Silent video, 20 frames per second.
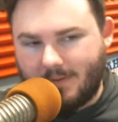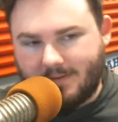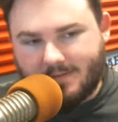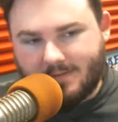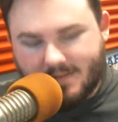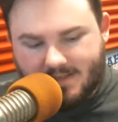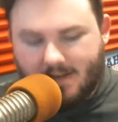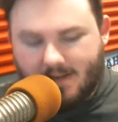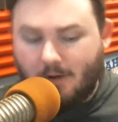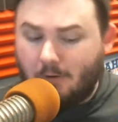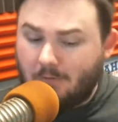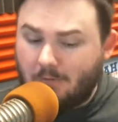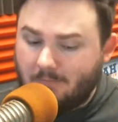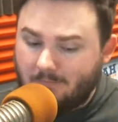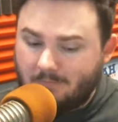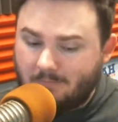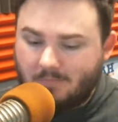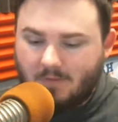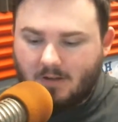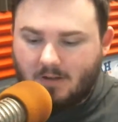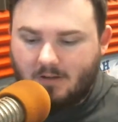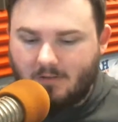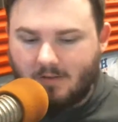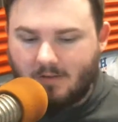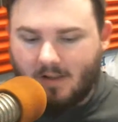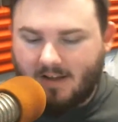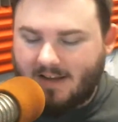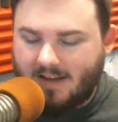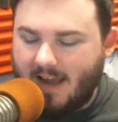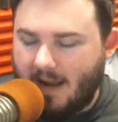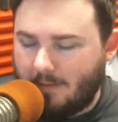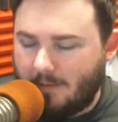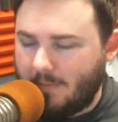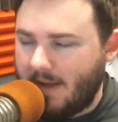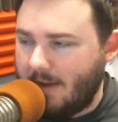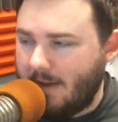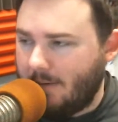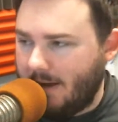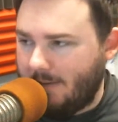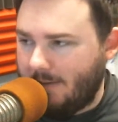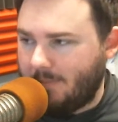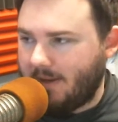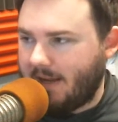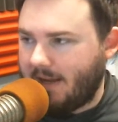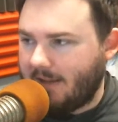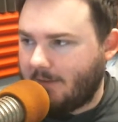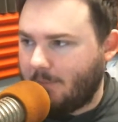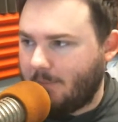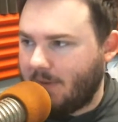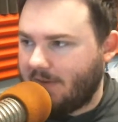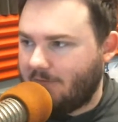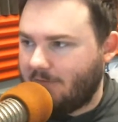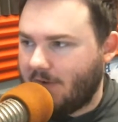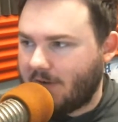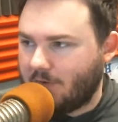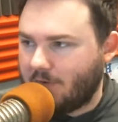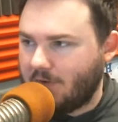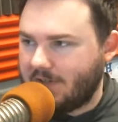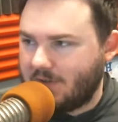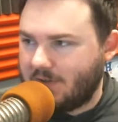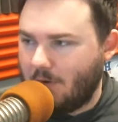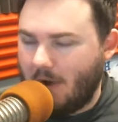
But still, Glynn Academy able to get the big victory.